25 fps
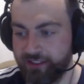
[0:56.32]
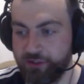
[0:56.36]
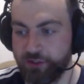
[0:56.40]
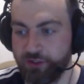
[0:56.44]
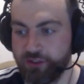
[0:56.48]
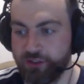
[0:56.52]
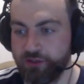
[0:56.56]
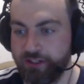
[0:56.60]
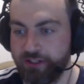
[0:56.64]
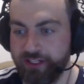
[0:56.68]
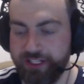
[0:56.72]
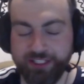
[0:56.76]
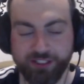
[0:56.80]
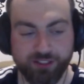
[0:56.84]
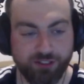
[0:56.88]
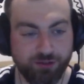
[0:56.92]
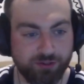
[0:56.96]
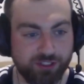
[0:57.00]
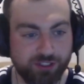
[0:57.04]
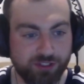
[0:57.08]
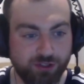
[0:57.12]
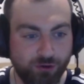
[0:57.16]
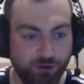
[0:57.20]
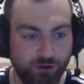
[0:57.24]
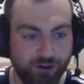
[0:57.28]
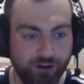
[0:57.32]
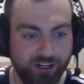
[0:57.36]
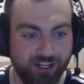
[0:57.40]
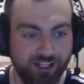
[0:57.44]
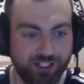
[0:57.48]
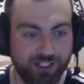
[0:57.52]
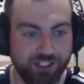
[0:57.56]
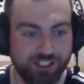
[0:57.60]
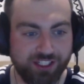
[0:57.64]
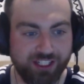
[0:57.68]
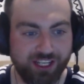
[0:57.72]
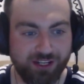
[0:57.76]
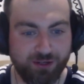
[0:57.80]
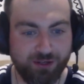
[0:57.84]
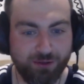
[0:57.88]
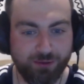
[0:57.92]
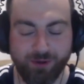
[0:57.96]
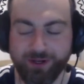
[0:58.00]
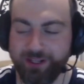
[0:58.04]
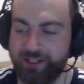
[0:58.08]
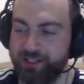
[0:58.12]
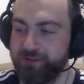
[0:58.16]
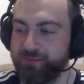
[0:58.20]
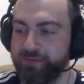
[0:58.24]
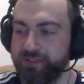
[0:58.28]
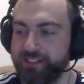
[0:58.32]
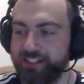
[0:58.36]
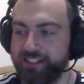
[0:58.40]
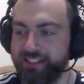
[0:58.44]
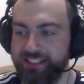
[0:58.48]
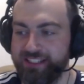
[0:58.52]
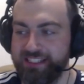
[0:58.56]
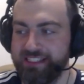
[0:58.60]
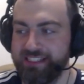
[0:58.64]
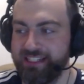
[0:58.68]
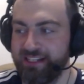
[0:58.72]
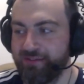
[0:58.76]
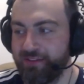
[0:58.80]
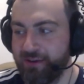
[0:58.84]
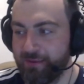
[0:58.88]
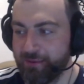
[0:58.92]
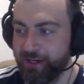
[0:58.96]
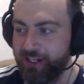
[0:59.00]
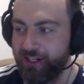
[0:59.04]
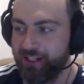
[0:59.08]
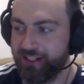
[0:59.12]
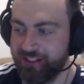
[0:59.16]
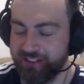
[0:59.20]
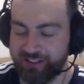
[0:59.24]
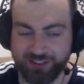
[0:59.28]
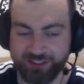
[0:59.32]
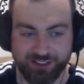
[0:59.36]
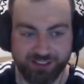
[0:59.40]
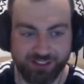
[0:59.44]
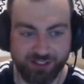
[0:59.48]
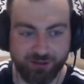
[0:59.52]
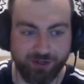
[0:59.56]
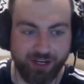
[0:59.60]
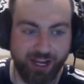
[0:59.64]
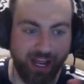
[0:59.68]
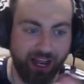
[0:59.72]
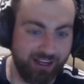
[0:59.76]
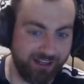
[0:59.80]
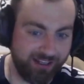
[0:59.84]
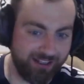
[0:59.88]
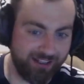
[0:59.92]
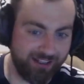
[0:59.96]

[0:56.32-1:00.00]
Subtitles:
Do I need to do a score, or can I just say who wins? Because if I'm going to do it, and